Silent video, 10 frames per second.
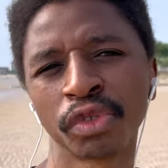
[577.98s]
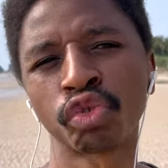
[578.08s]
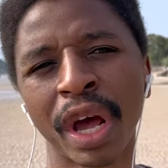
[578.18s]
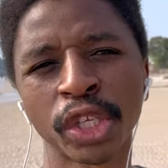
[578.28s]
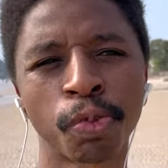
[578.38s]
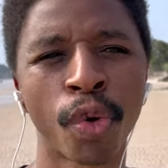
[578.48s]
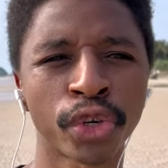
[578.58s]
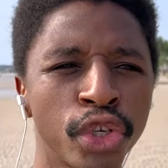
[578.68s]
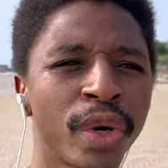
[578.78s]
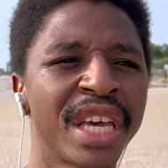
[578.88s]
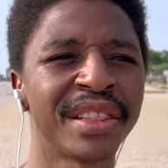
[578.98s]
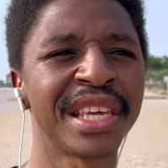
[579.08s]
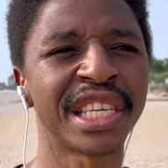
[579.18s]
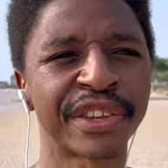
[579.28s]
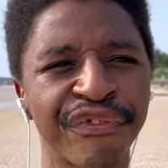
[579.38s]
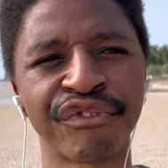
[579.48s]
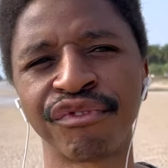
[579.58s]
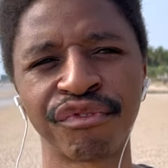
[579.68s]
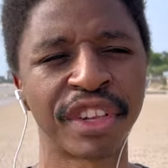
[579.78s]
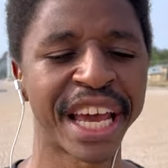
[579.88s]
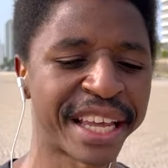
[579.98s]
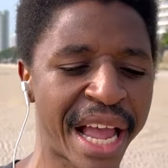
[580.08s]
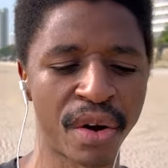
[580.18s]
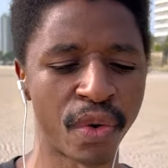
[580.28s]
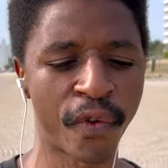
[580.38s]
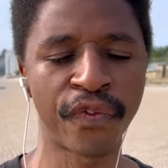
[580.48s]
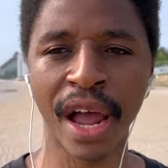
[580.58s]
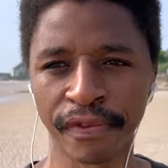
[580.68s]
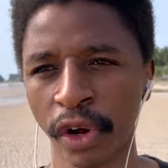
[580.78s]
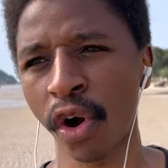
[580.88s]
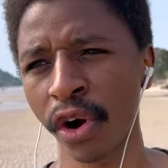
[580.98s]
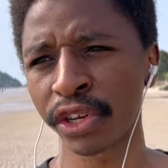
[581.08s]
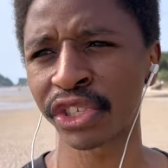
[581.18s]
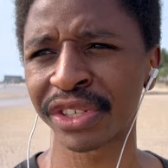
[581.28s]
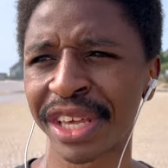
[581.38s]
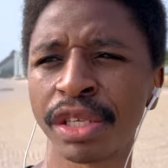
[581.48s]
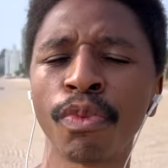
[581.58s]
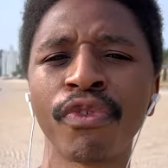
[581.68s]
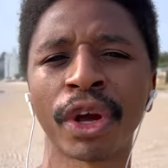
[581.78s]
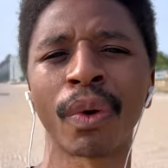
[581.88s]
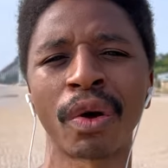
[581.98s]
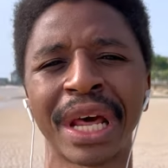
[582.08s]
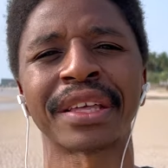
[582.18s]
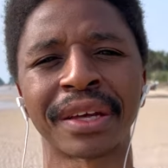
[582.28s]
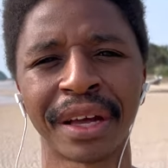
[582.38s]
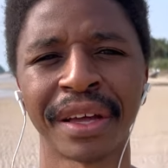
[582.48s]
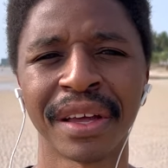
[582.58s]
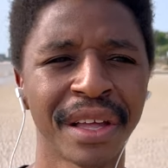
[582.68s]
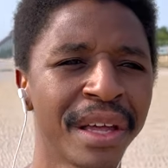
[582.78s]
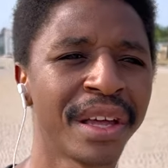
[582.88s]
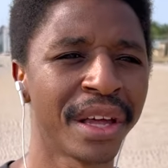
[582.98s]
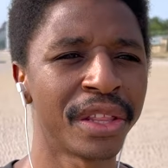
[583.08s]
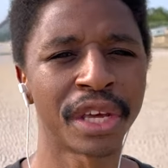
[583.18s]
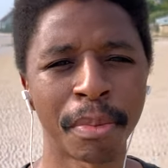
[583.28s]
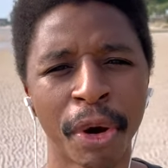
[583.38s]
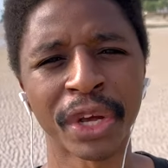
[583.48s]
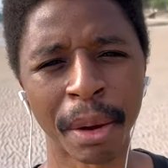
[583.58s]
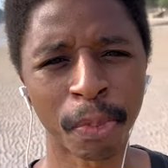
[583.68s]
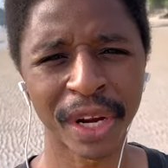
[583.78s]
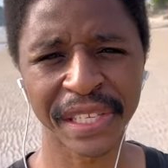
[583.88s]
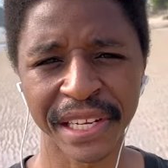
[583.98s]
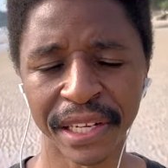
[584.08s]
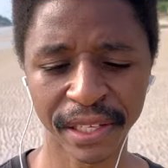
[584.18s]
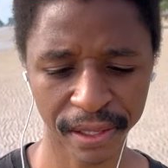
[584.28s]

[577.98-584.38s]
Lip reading: transport you in these, like, I don't know, 5 cars. He's moving around like the American president.